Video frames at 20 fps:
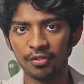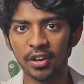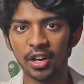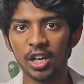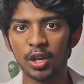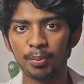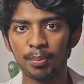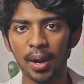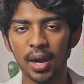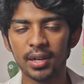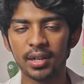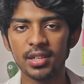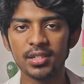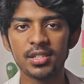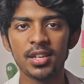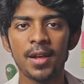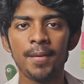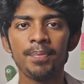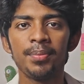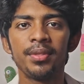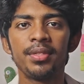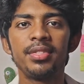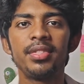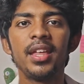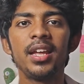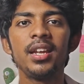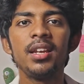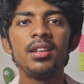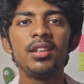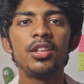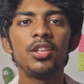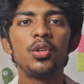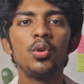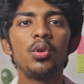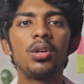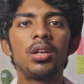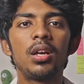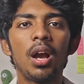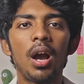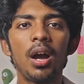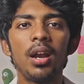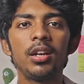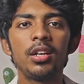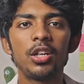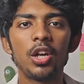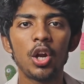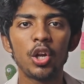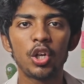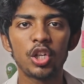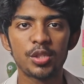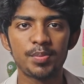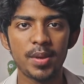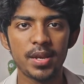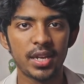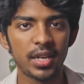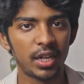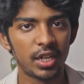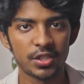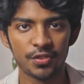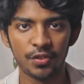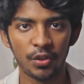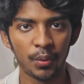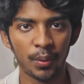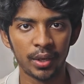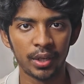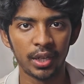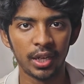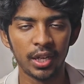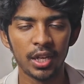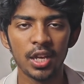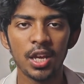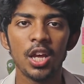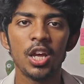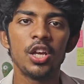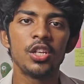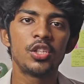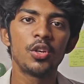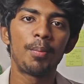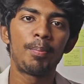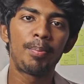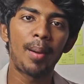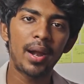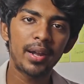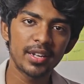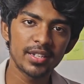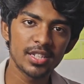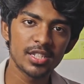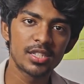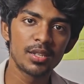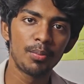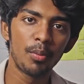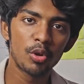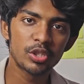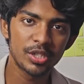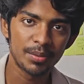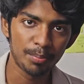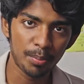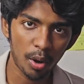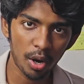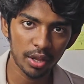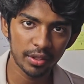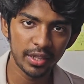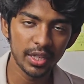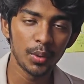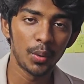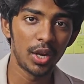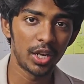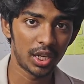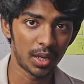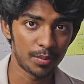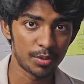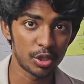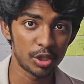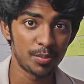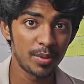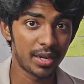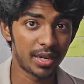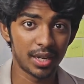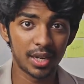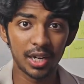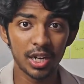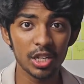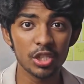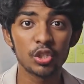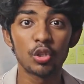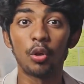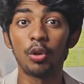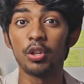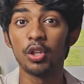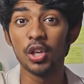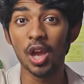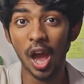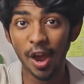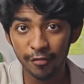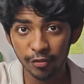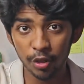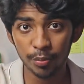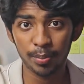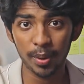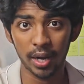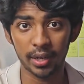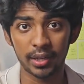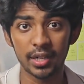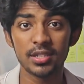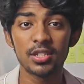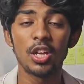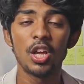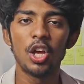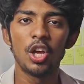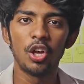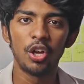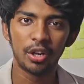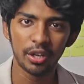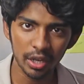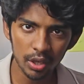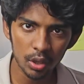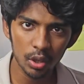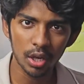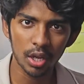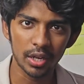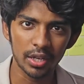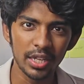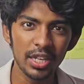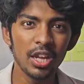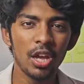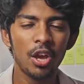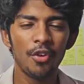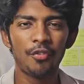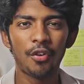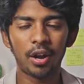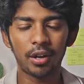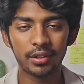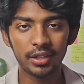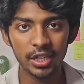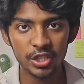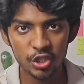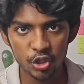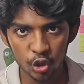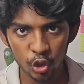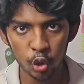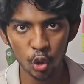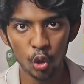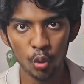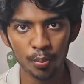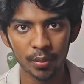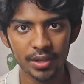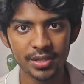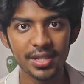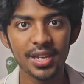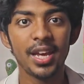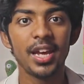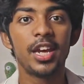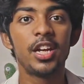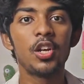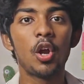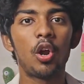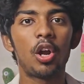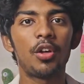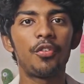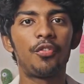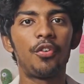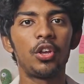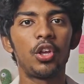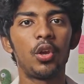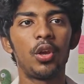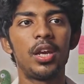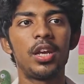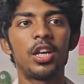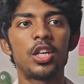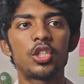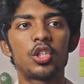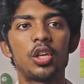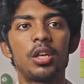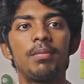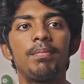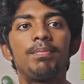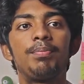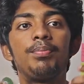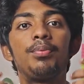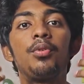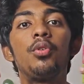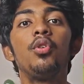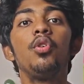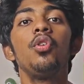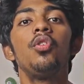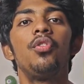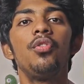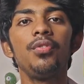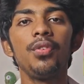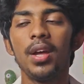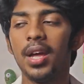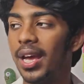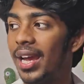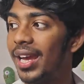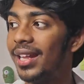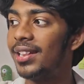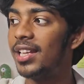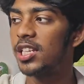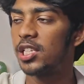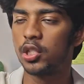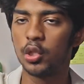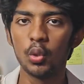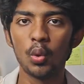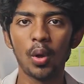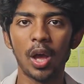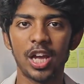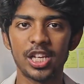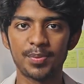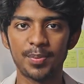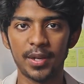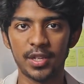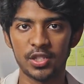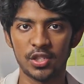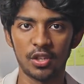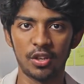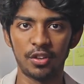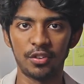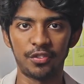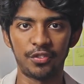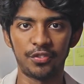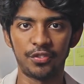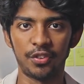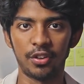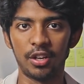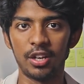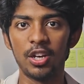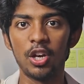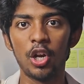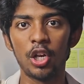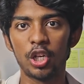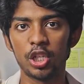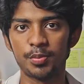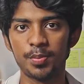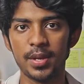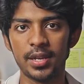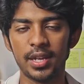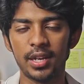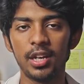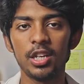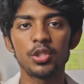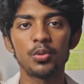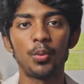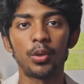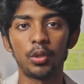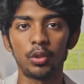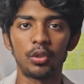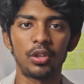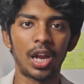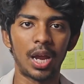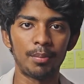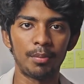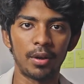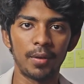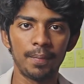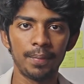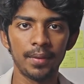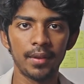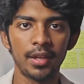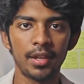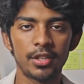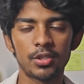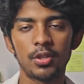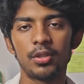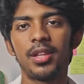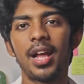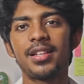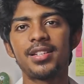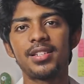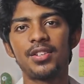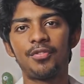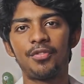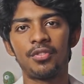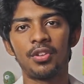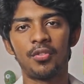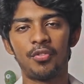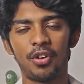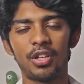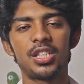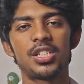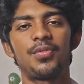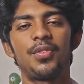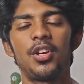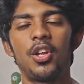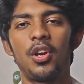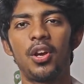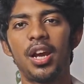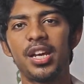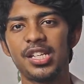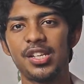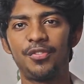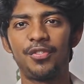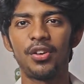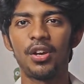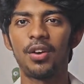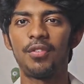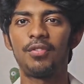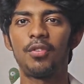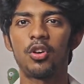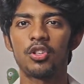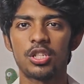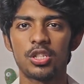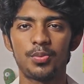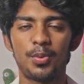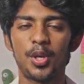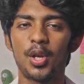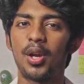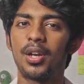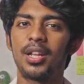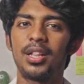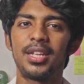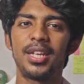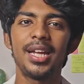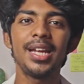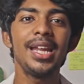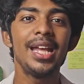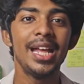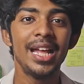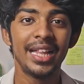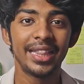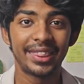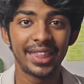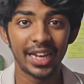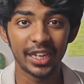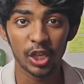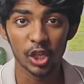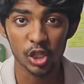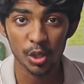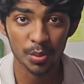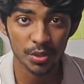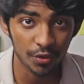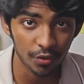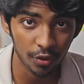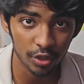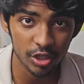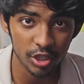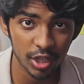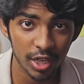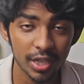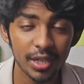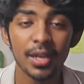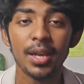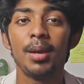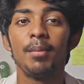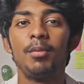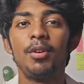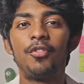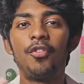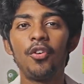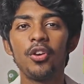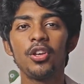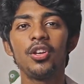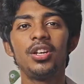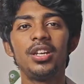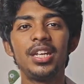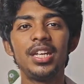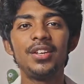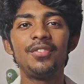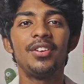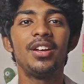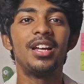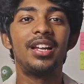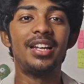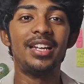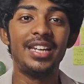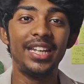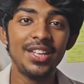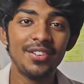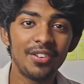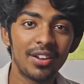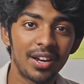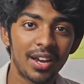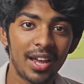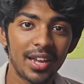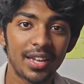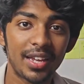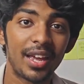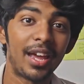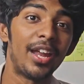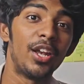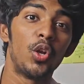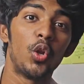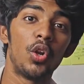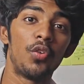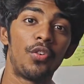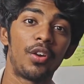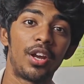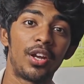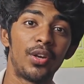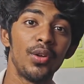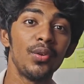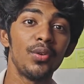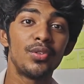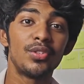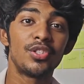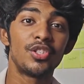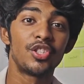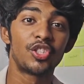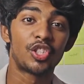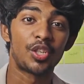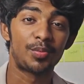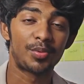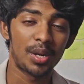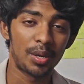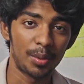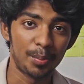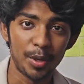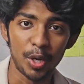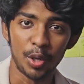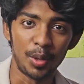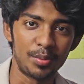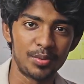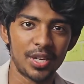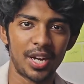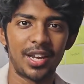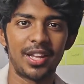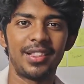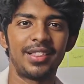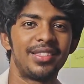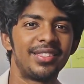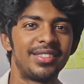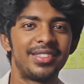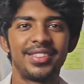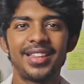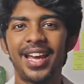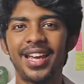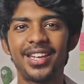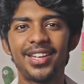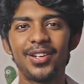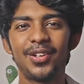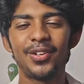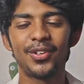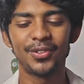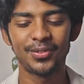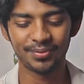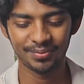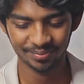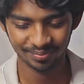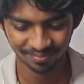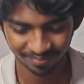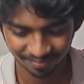forget to practice, then you can't learn to speak English fluently. So practice is the most important thing when it comes to speaking English. So you have to practice regularly for at least 2 months in order for your English to improve in these 2 aspects of learning to speak English without grammar. So that's it for this video, guys. If you have watched this video until the end, thank you so much for watching it. Before you leave a like and don't forget to subscribe to my YouTube channel. Thank you.